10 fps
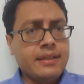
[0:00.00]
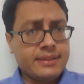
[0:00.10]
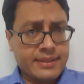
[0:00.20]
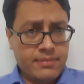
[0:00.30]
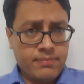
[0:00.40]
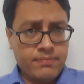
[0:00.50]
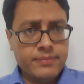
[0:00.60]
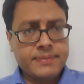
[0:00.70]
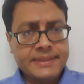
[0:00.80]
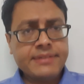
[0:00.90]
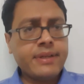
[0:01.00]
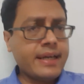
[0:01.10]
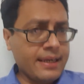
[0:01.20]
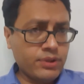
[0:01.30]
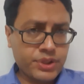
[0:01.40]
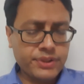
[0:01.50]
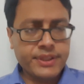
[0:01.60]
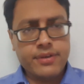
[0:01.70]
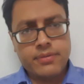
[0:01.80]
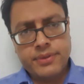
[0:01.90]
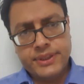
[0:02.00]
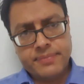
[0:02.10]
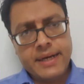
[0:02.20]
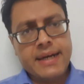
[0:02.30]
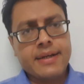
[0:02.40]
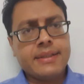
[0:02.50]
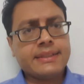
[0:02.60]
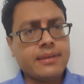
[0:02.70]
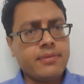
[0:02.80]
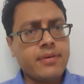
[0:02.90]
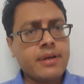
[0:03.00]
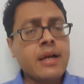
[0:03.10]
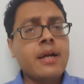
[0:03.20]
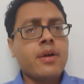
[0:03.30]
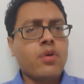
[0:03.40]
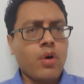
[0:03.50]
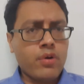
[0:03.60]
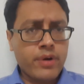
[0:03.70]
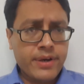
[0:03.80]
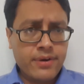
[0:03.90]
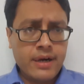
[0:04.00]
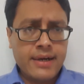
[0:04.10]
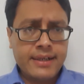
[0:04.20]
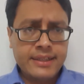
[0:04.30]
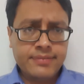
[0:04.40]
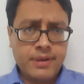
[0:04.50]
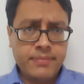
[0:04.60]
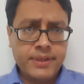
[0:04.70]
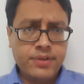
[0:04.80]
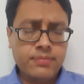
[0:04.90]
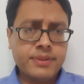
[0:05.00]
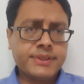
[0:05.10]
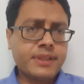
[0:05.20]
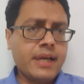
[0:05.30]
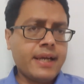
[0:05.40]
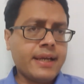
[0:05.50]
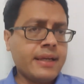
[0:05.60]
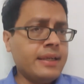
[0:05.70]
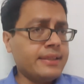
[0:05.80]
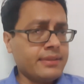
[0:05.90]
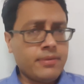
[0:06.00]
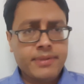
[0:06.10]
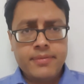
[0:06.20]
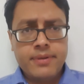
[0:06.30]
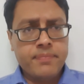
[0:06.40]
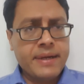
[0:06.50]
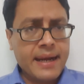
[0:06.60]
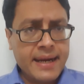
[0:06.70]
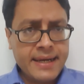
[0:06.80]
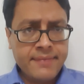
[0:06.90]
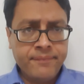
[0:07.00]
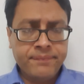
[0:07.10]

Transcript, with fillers: Some specifically osteosarcoma, which is malignant. Some are chondroid or cartilage forming tumors, like some of them are benign,